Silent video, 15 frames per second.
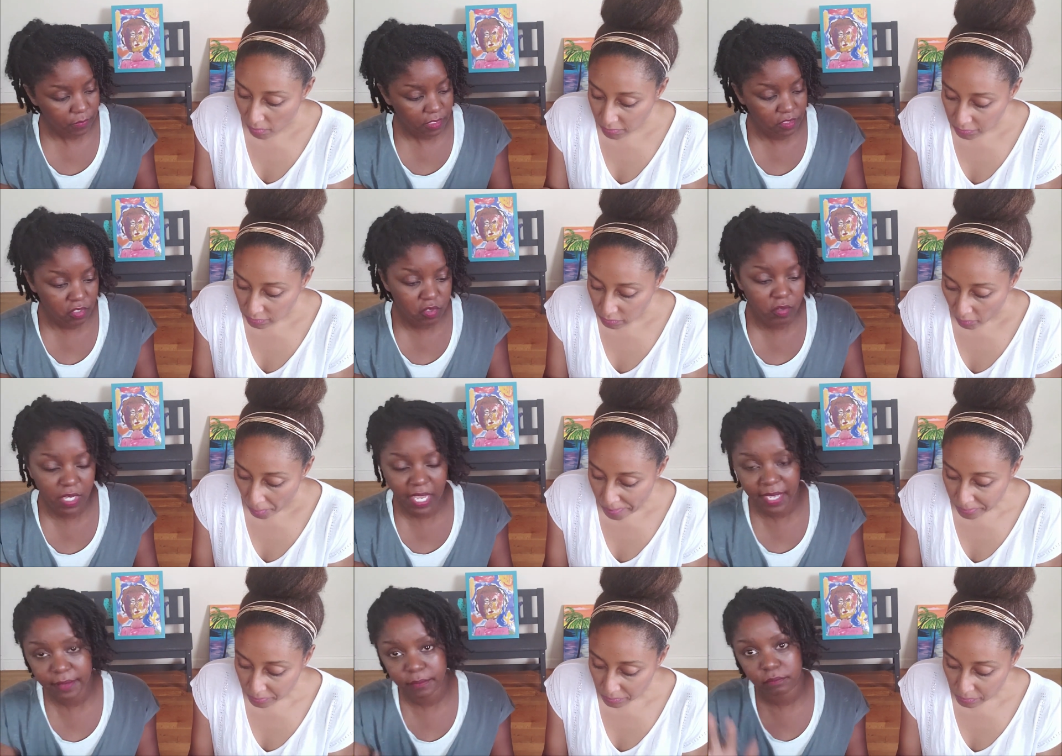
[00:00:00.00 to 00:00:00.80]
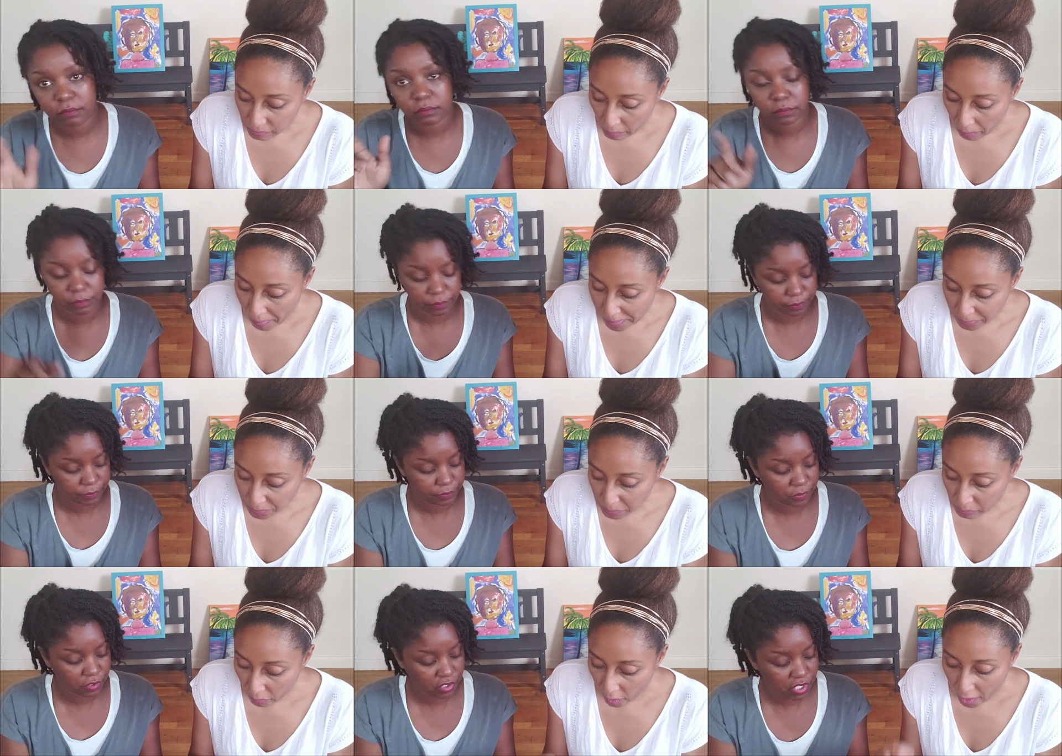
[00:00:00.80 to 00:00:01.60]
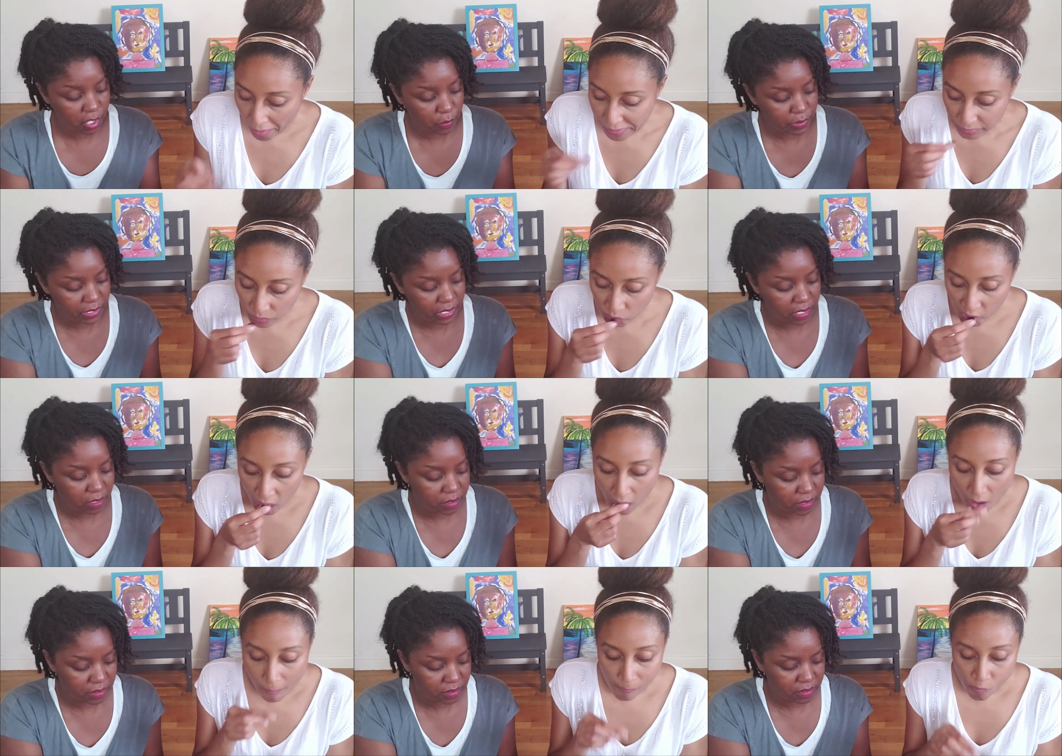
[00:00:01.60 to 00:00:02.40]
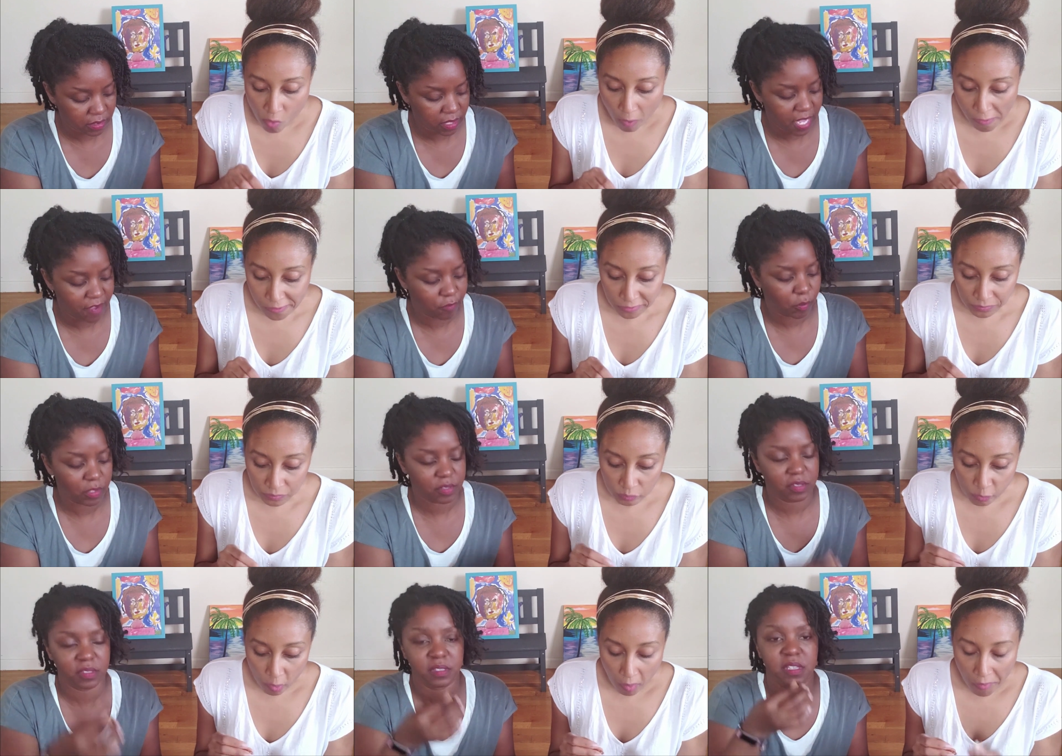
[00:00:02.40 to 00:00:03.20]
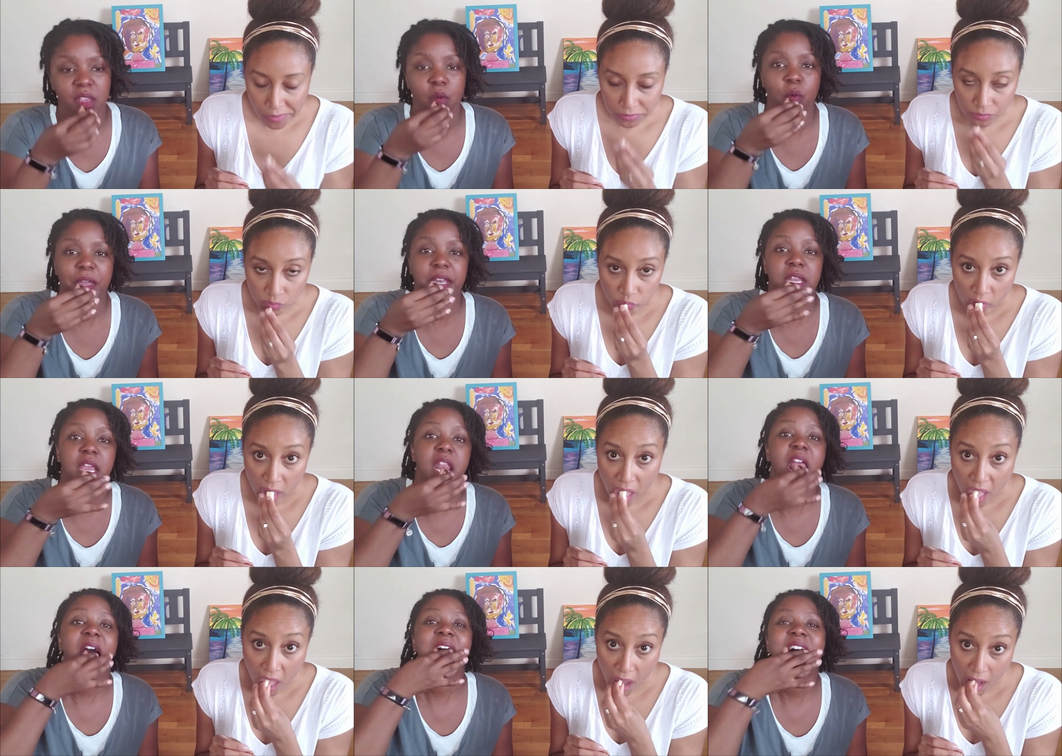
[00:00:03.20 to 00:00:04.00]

Speaker 1: So you can share with the kids and still have one to sneak away and eat.